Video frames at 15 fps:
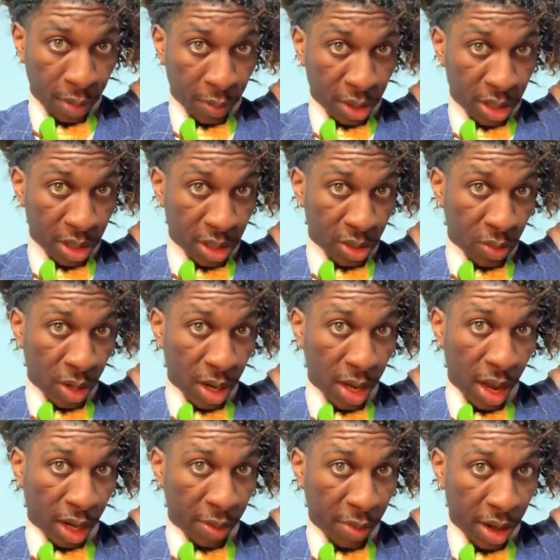But this is what I
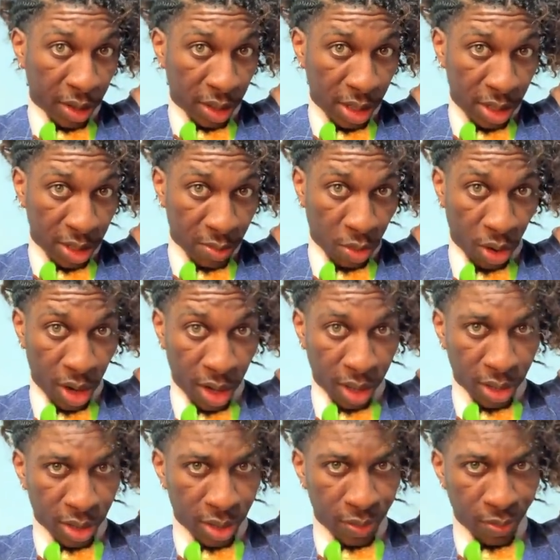like about these
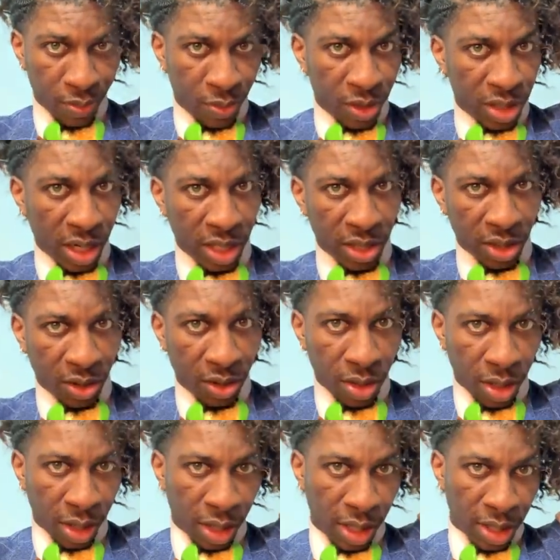braids. Just
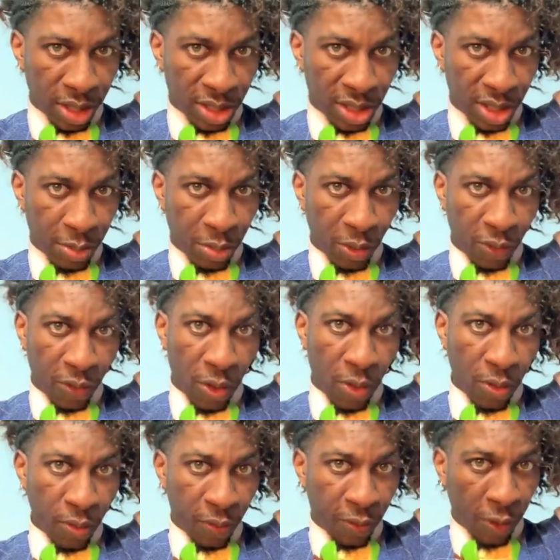a, a simple
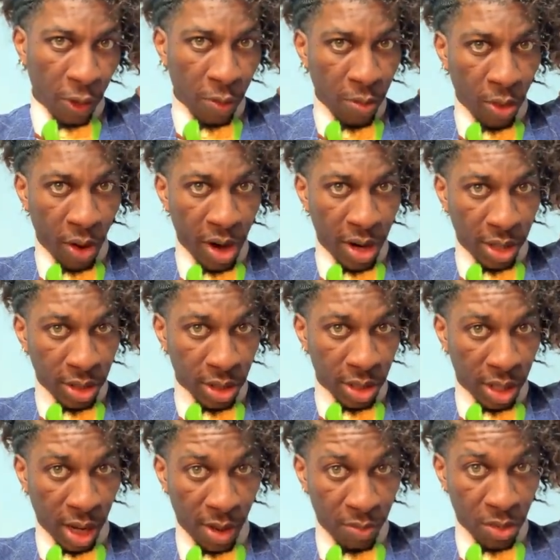faux, braids
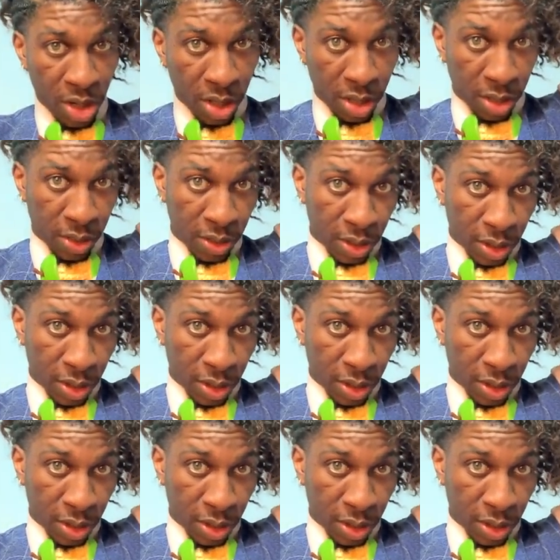and I'm done.